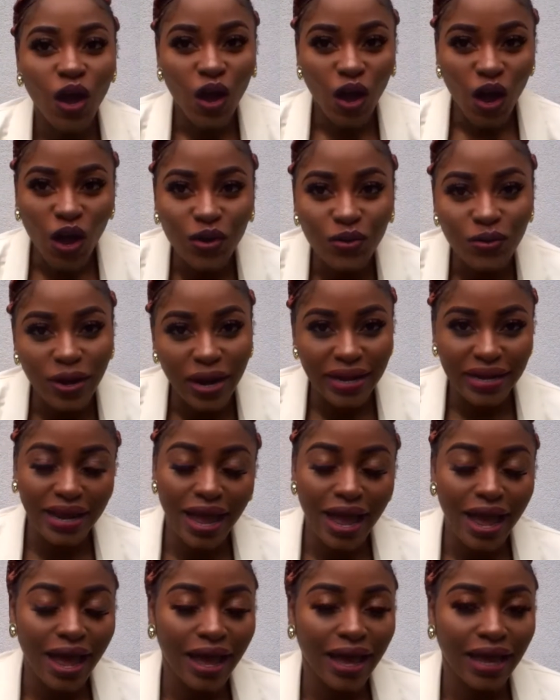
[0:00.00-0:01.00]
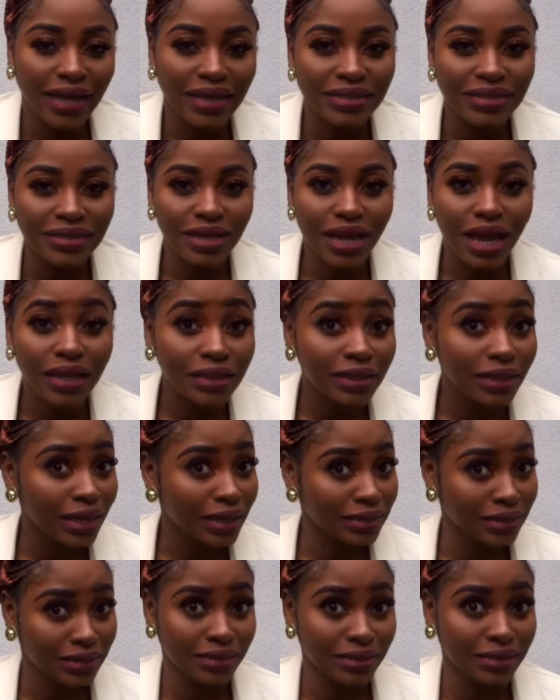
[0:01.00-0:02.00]
Alright, guys,
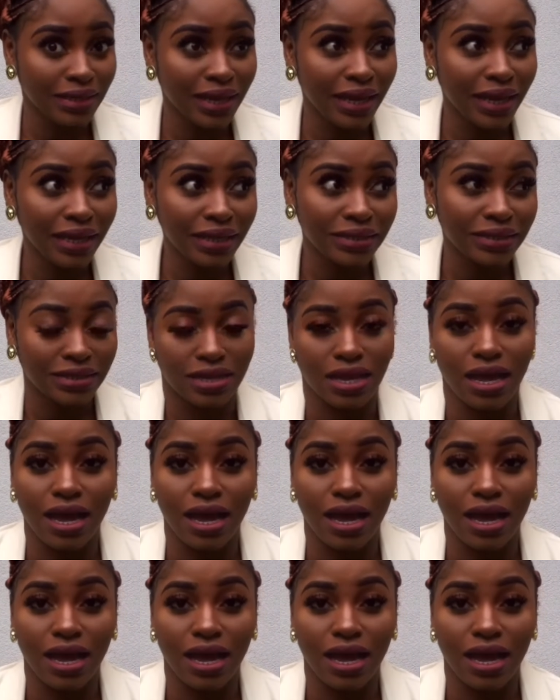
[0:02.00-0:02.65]
that is it.